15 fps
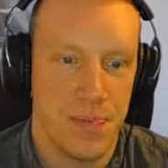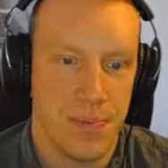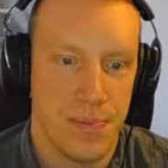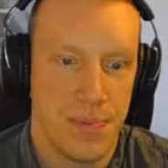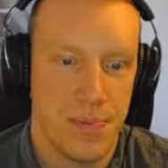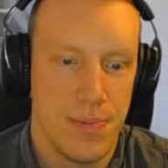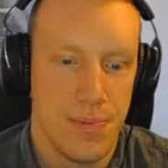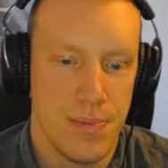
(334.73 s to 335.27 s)

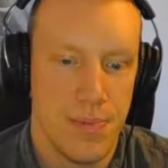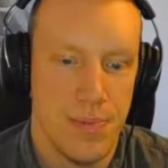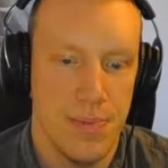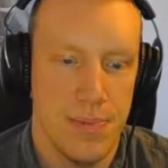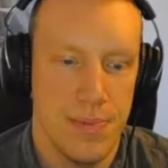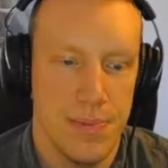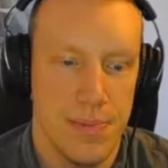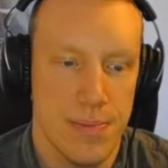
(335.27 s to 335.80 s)

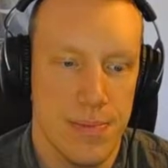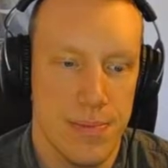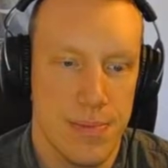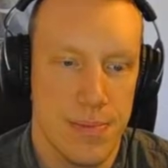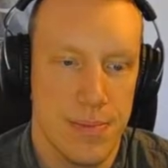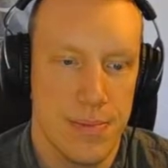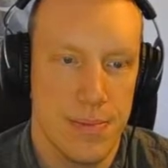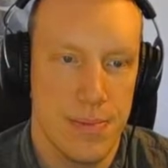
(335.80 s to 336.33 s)

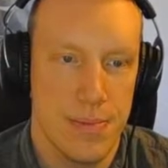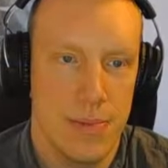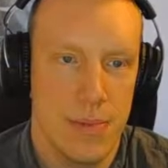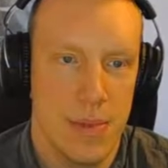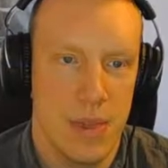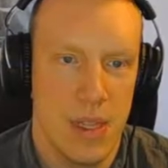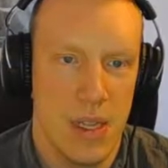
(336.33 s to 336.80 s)
[no speech]